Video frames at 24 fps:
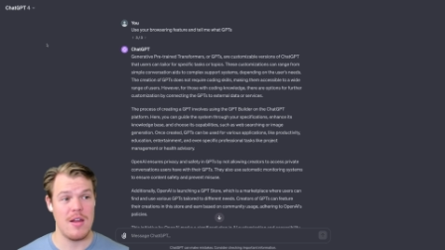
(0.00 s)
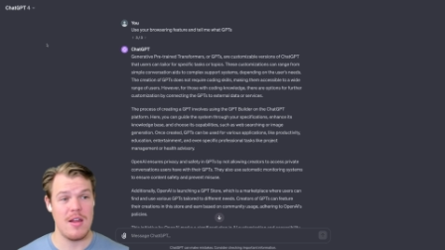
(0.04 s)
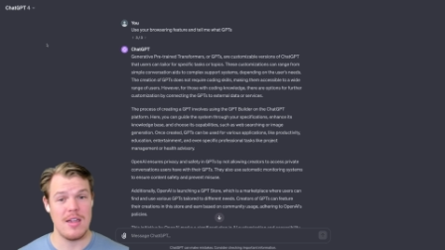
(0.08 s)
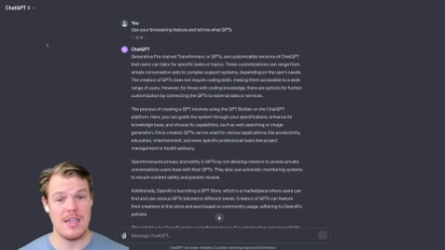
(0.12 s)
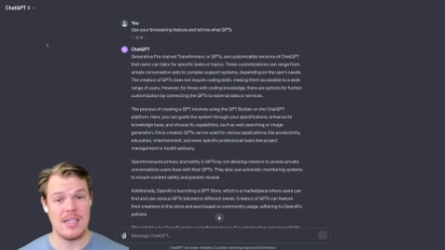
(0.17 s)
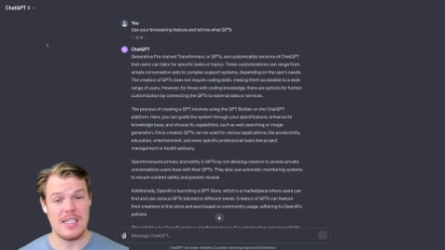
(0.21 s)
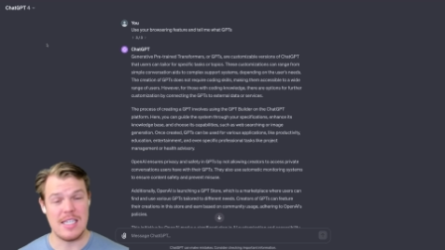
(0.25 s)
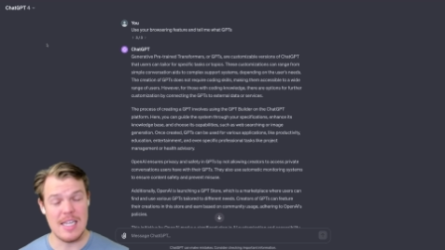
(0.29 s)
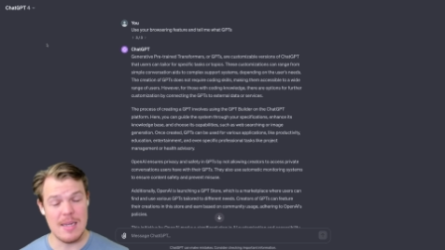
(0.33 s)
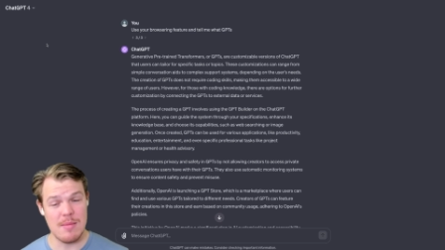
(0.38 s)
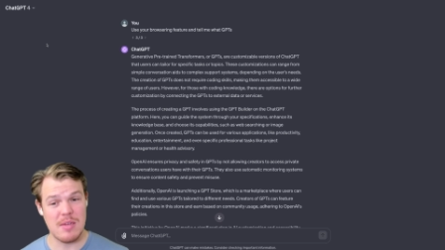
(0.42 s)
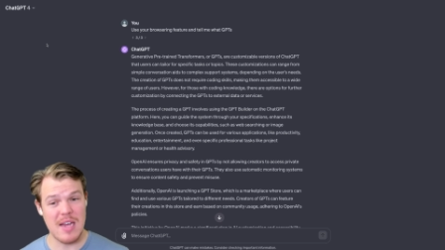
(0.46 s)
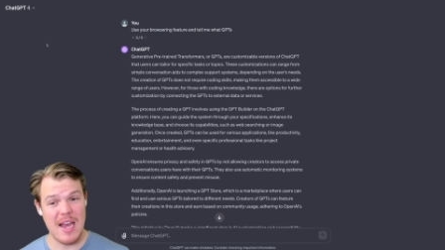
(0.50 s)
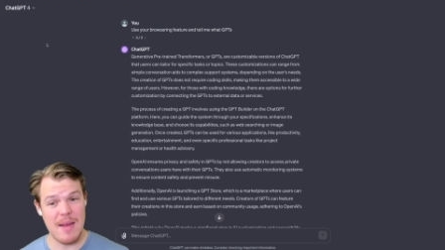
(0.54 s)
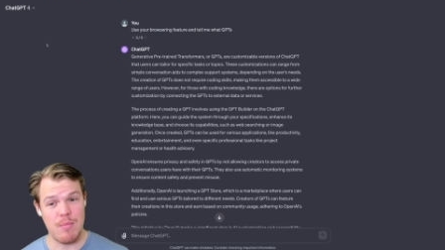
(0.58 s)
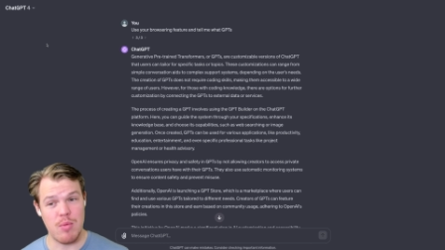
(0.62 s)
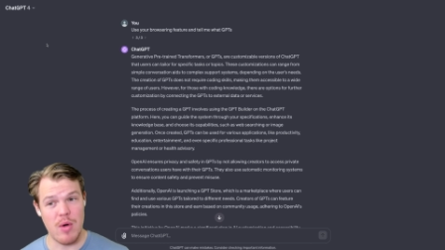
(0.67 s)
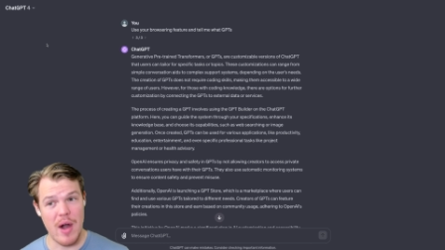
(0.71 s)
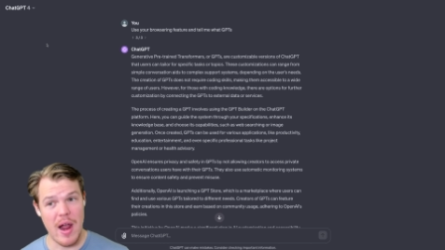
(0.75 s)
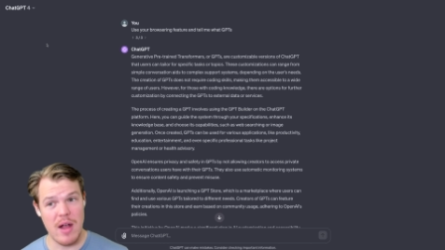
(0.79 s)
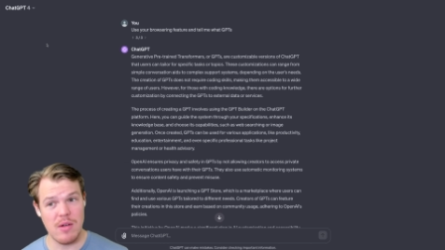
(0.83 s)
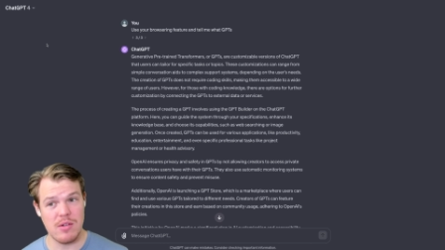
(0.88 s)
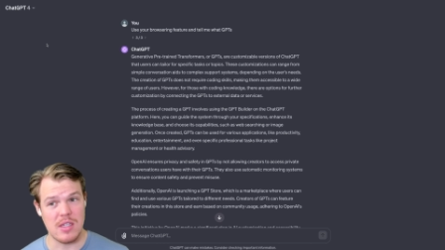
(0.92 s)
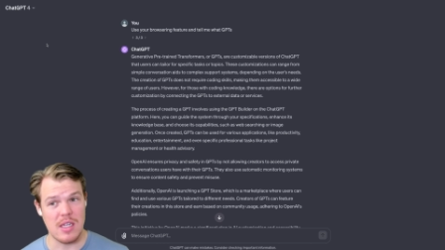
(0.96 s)
Seems like
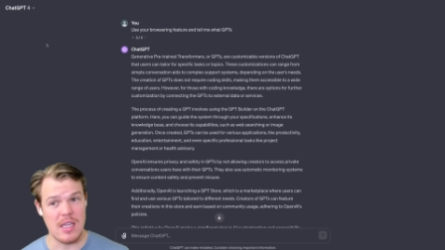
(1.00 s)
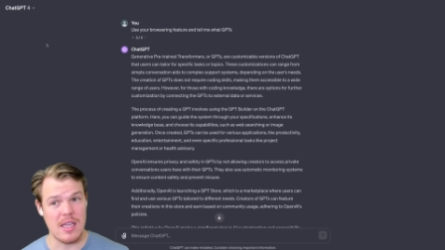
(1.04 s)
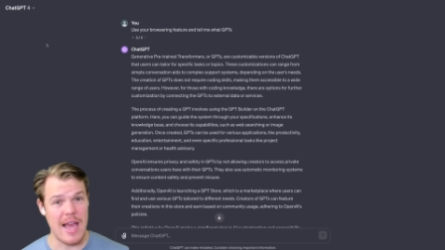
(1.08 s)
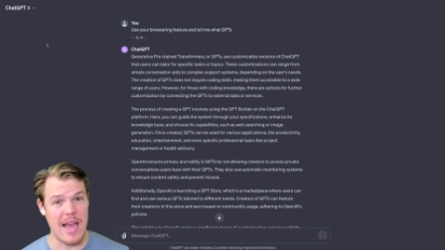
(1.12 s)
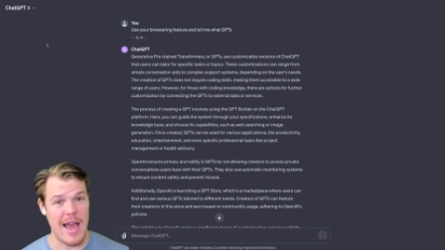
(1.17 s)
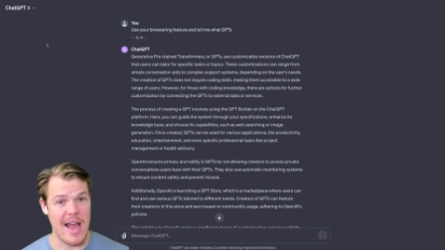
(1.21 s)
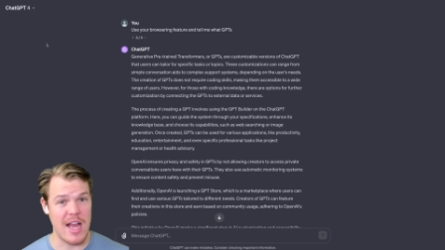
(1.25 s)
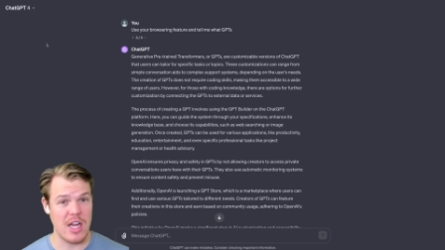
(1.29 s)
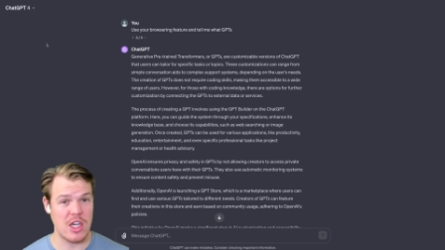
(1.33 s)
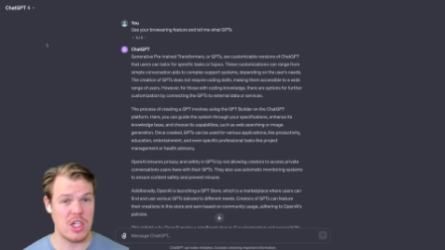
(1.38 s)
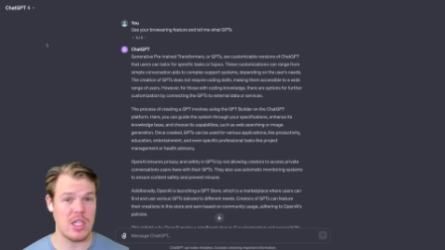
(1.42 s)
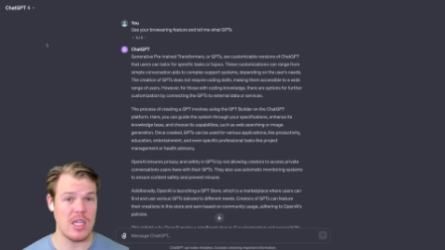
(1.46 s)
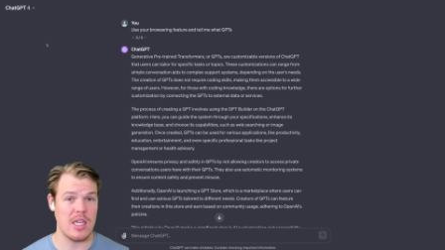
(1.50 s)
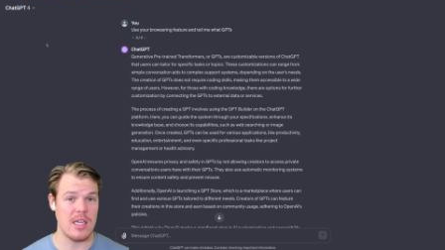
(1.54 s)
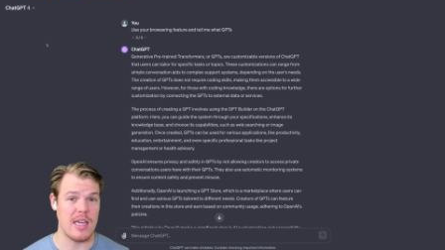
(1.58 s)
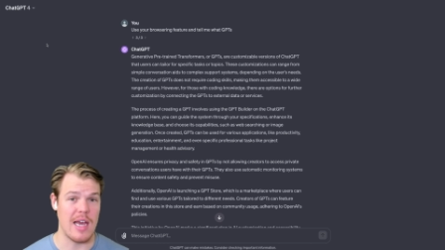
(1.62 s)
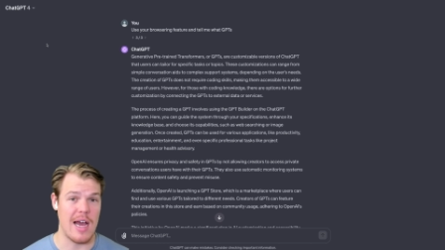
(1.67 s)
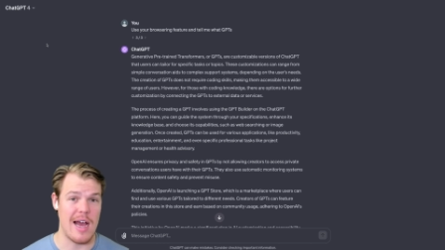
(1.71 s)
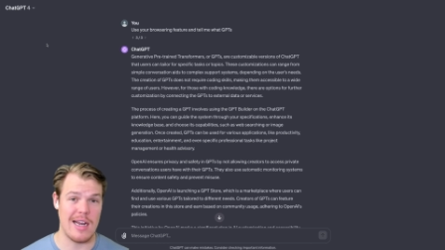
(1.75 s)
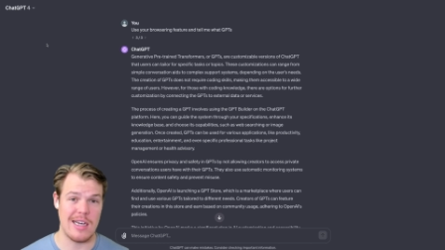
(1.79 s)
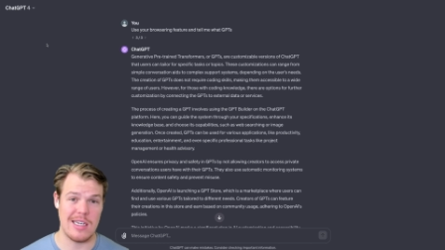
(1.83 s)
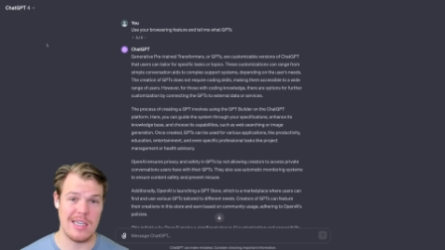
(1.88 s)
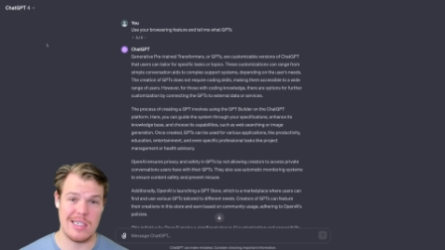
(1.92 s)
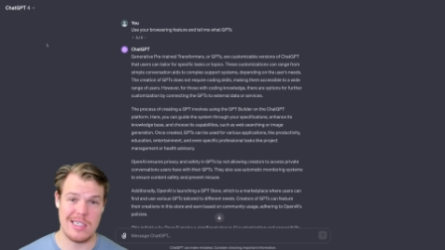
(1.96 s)
browsing actually
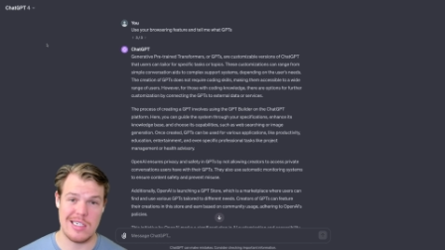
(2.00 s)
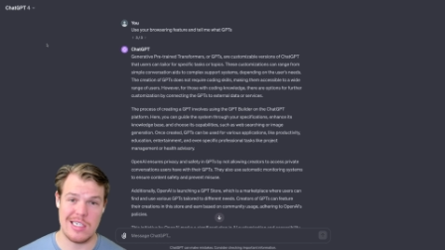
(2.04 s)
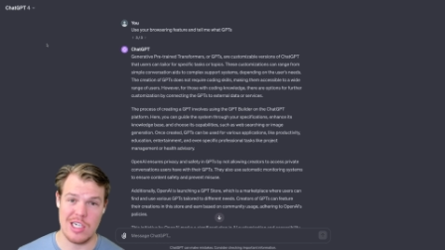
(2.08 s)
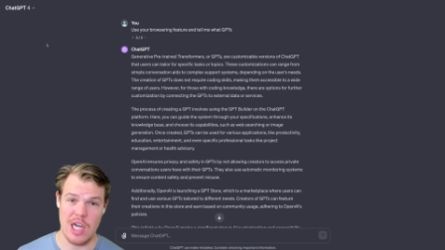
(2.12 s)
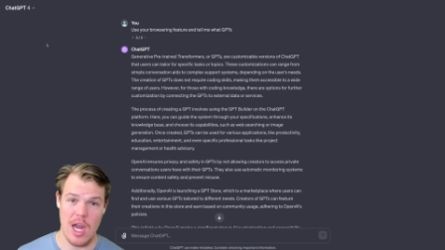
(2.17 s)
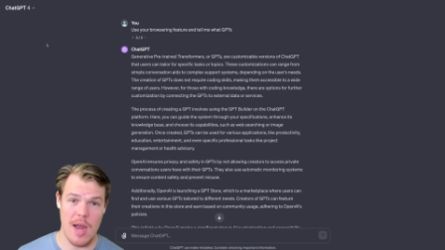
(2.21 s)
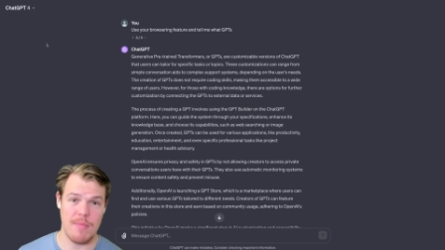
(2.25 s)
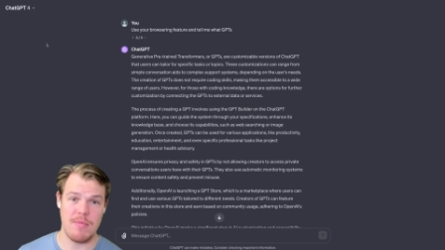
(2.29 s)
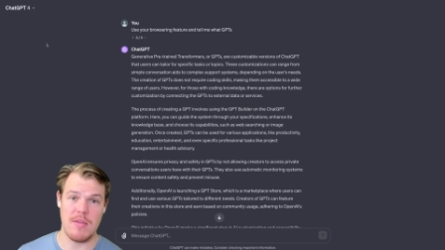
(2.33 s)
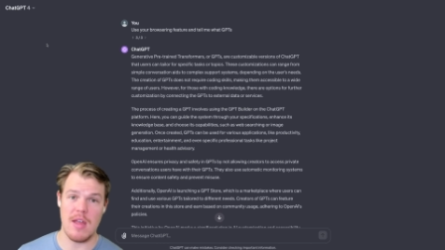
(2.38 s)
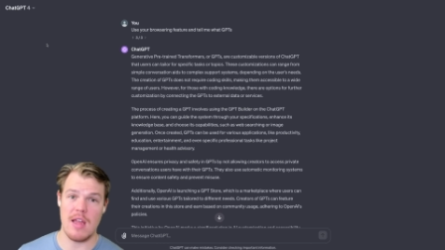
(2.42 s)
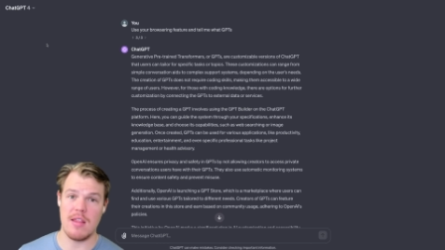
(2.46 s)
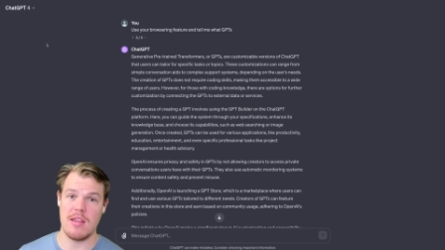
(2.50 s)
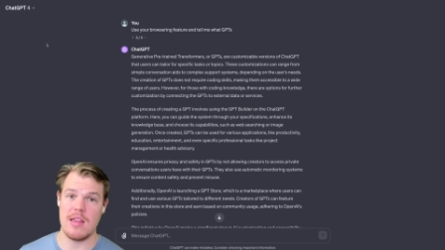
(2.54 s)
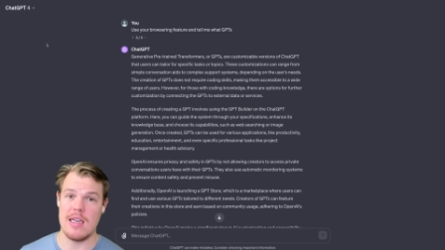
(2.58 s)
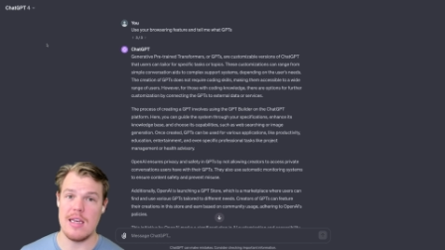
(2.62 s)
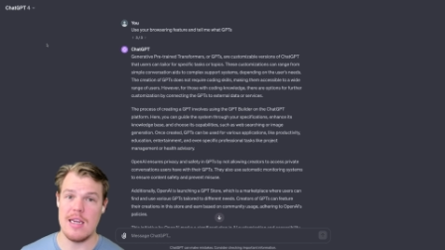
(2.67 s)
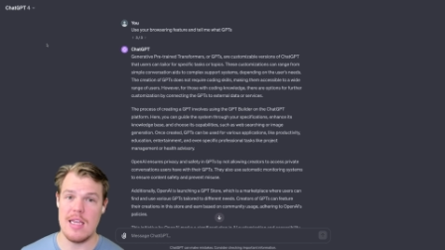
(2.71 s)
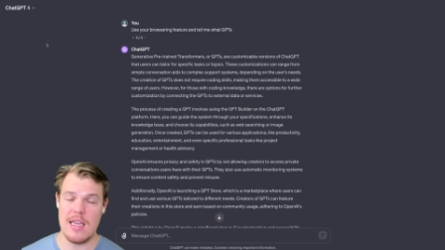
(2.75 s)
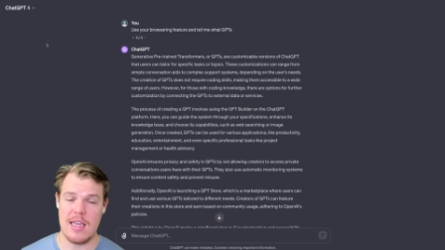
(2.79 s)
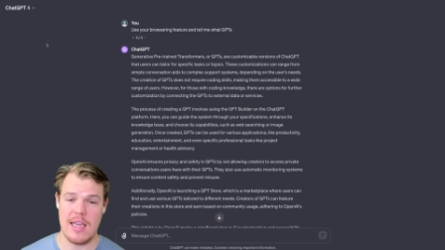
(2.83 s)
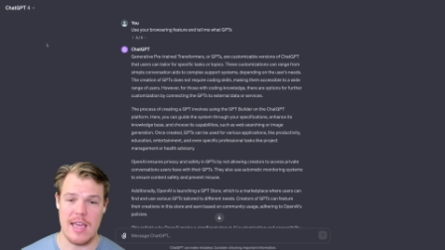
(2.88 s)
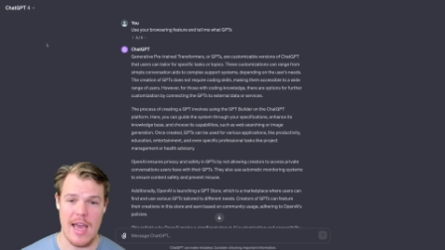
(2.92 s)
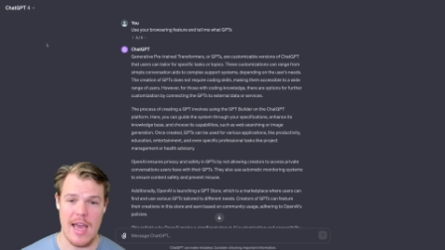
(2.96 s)
got chopped at the
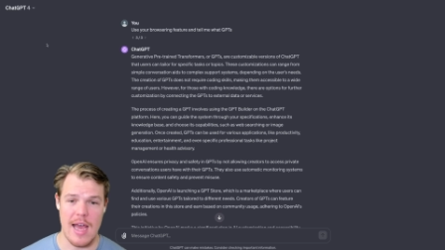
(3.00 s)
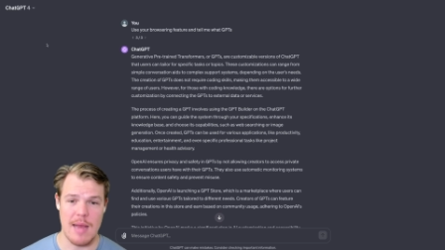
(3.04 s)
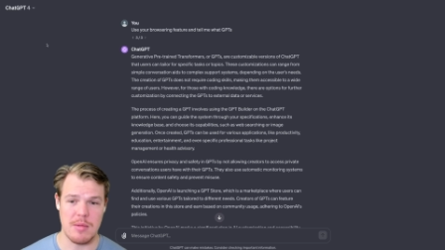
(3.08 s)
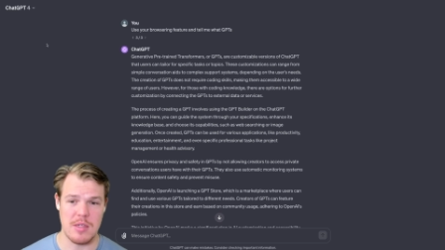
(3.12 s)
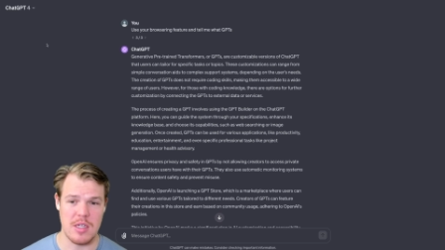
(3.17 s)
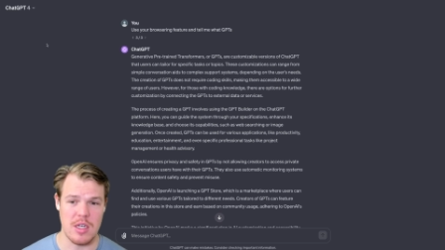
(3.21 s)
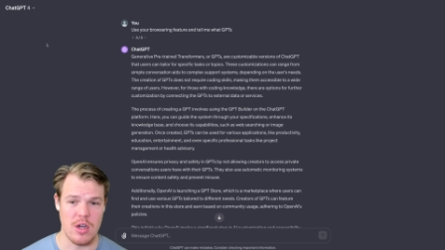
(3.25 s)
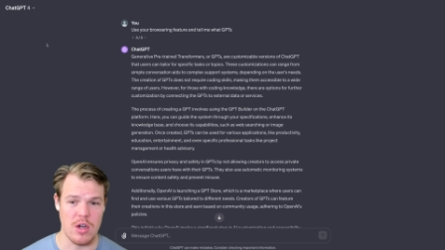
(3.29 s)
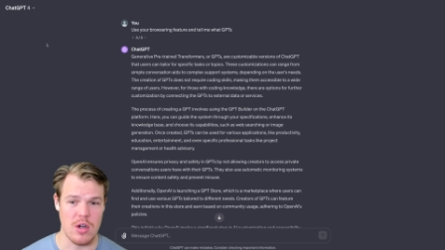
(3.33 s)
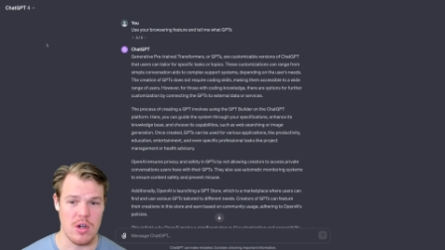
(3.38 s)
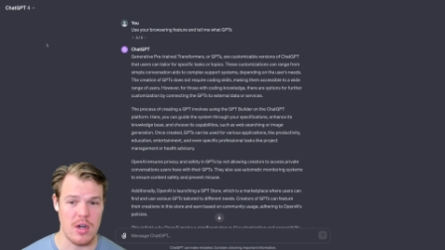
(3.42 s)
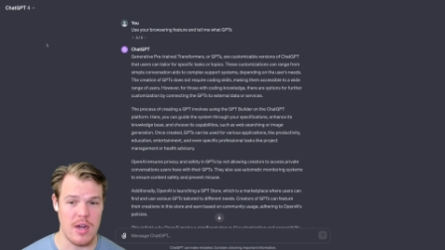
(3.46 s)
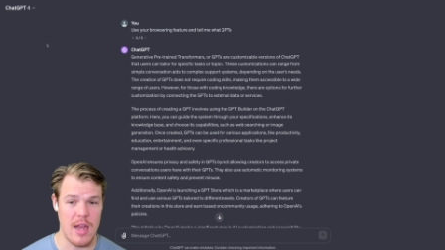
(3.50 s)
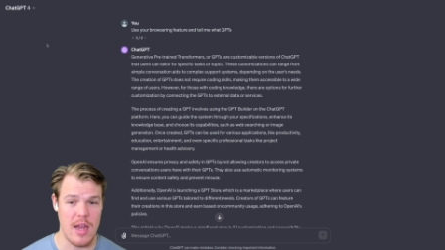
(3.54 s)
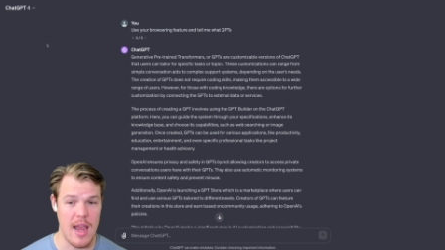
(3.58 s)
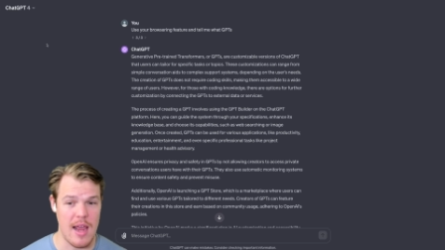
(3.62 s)
kneecaps here,